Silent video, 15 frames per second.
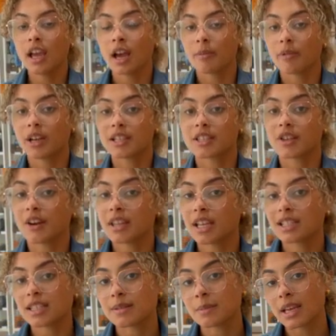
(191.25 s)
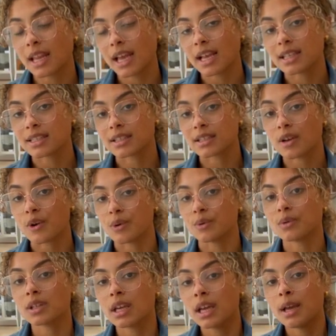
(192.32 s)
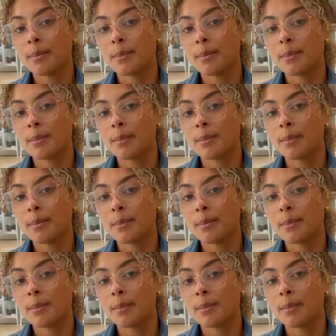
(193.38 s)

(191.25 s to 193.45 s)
I'm really sorry, that does mean it has sold.